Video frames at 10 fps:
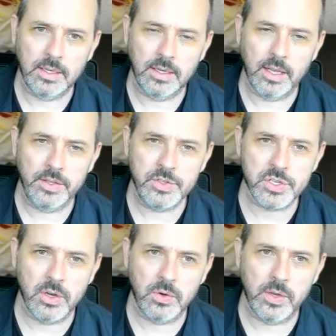
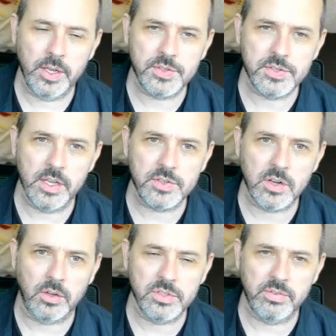And so
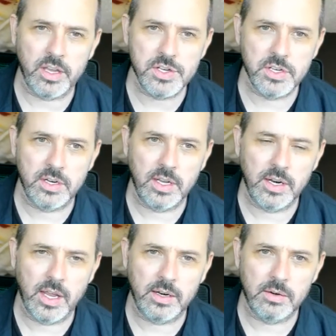its cultivation